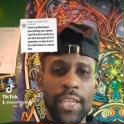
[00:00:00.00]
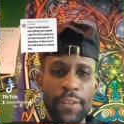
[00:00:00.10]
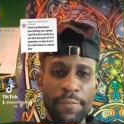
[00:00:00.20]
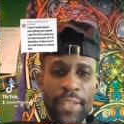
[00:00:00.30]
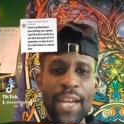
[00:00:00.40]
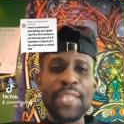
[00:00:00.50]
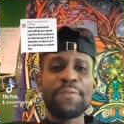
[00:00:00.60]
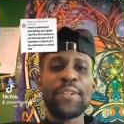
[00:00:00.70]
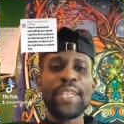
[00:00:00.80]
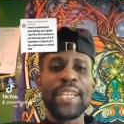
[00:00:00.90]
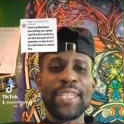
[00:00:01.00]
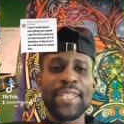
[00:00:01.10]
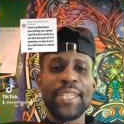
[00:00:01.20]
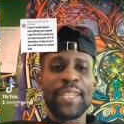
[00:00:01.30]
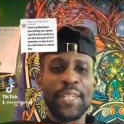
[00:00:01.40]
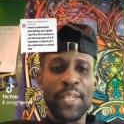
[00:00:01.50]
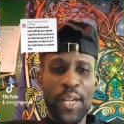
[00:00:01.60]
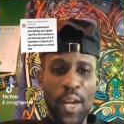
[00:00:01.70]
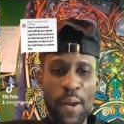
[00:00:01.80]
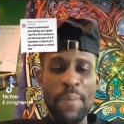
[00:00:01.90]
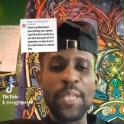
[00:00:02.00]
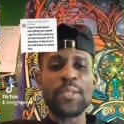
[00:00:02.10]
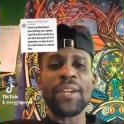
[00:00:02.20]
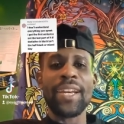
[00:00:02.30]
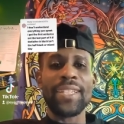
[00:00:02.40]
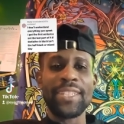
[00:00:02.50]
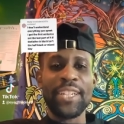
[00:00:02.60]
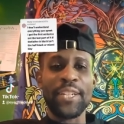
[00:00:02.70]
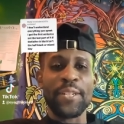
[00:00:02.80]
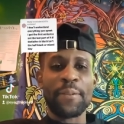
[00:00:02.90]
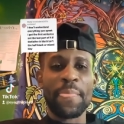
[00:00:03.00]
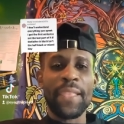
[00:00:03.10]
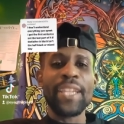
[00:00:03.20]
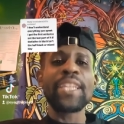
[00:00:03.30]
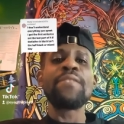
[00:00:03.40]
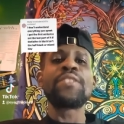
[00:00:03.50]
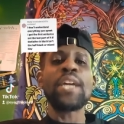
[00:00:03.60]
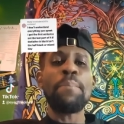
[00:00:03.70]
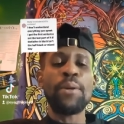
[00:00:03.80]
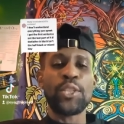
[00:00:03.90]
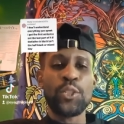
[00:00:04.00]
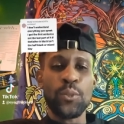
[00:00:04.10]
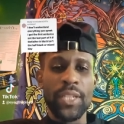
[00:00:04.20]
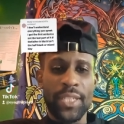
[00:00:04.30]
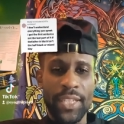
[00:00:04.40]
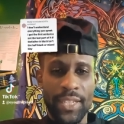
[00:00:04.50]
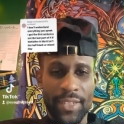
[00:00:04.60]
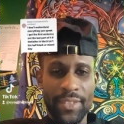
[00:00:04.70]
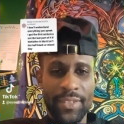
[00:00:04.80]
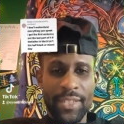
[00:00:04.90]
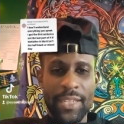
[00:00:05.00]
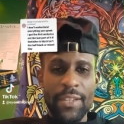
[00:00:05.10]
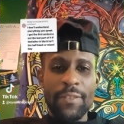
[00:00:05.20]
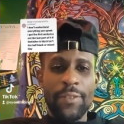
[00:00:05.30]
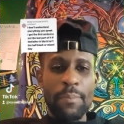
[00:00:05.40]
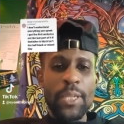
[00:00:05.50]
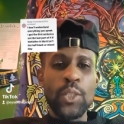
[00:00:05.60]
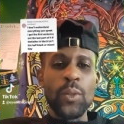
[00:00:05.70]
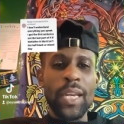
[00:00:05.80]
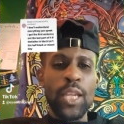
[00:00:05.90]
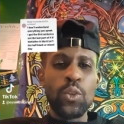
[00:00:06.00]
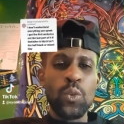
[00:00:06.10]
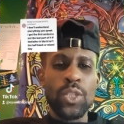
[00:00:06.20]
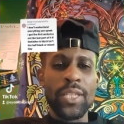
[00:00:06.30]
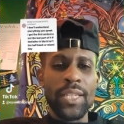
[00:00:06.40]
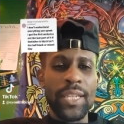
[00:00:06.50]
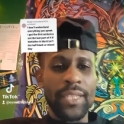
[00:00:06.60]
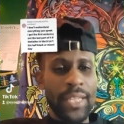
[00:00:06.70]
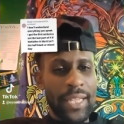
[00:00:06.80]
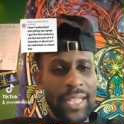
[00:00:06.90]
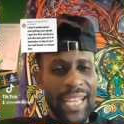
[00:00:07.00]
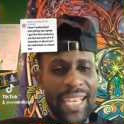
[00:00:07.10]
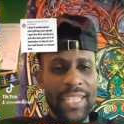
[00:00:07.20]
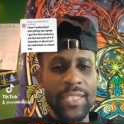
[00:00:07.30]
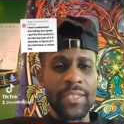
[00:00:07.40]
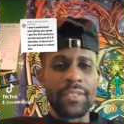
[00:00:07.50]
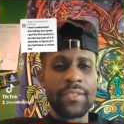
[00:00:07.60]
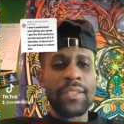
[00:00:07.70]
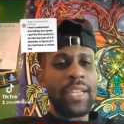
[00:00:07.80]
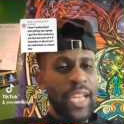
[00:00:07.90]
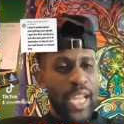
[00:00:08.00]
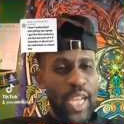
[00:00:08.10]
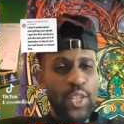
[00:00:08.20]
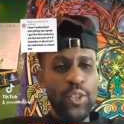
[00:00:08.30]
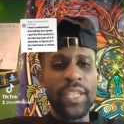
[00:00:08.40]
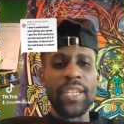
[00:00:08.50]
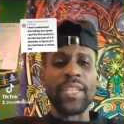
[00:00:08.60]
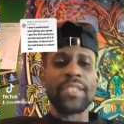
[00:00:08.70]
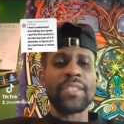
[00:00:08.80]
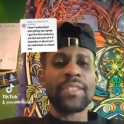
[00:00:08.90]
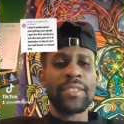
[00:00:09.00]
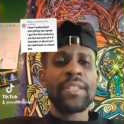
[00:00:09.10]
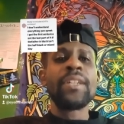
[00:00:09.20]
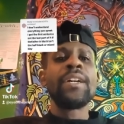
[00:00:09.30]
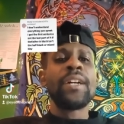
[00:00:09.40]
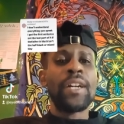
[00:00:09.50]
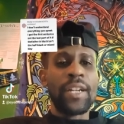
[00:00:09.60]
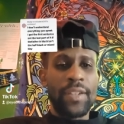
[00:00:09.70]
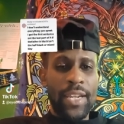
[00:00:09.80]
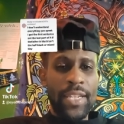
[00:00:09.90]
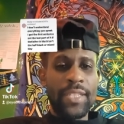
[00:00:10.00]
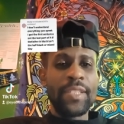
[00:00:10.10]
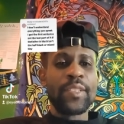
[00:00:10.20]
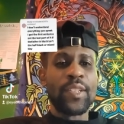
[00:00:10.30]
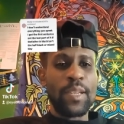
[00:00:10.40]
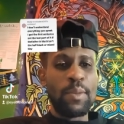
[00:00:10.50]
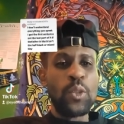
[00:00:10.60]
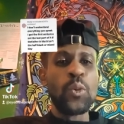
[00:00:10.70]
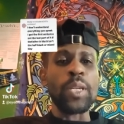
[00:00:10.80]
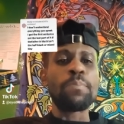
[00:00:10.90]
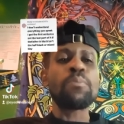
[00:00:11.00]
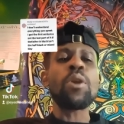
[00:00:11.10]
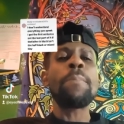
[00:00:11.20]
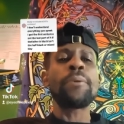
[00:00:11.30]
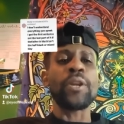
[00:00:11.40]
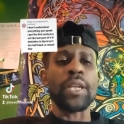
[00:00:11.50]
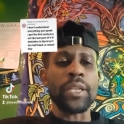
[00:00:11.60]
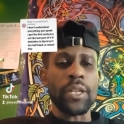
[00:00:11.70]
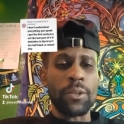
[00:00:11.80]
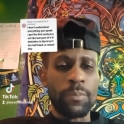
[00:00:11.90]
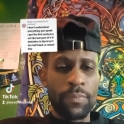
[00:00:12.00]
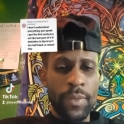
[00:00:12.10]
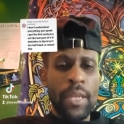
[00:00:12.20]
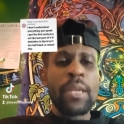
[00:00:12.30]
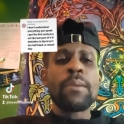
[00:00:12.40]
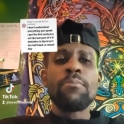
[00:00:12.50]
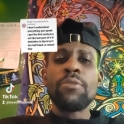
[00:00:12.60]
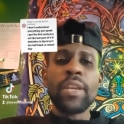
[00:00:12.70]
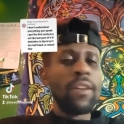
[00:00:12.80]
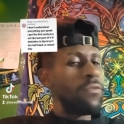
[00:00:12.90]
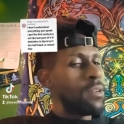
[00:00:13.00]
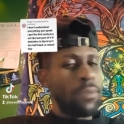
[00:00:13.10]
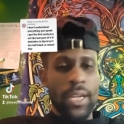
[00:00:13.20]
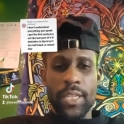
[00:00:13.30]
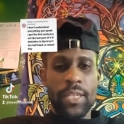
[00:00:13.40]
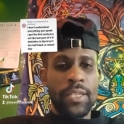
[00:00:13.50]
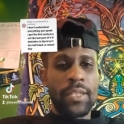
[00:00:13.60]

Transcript: Give thanks for this comment right here. It gives the opportunity for me to elucidate and enlighten, educate. All right? So let me do it properly now. Bring everybody,